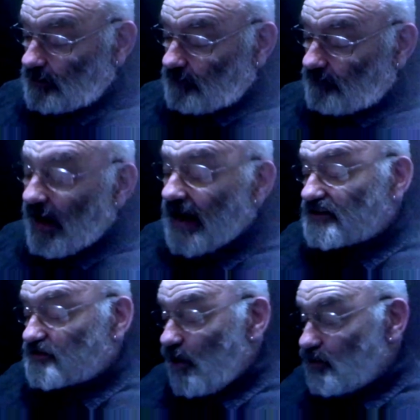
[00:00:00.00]
Fag
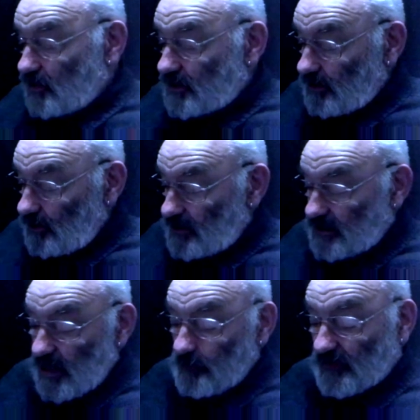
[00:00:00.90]
smoke still
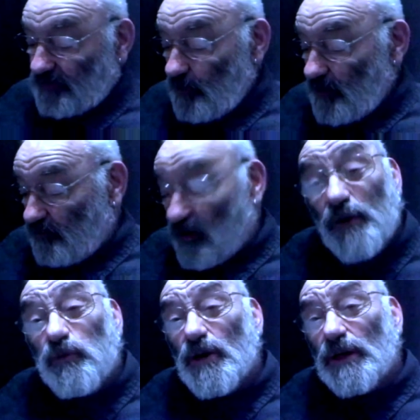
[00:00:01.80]
seeps from the
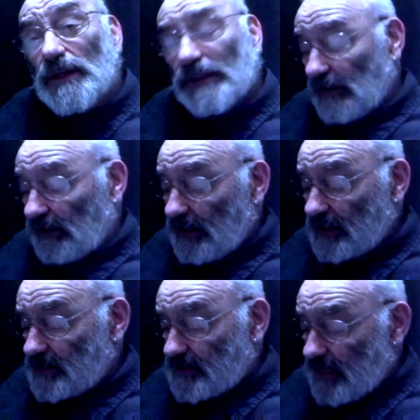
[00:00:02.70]
brickwork and the
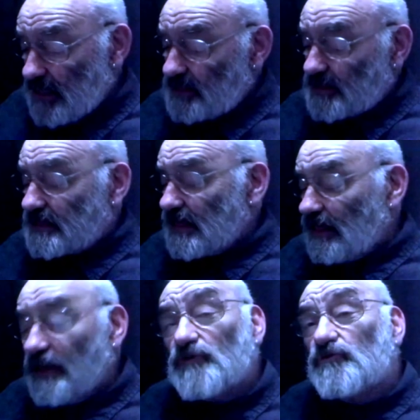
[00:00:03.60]
nicotine
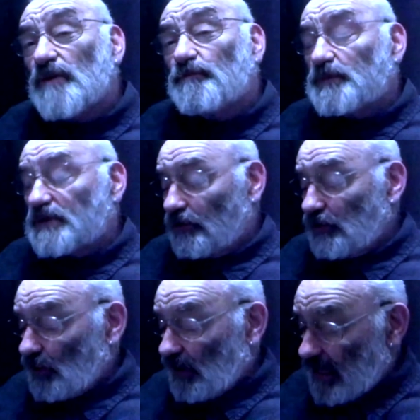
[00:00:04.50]
ceiling drips on
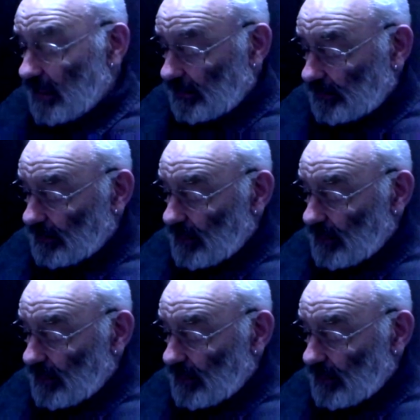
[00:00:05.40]
your head.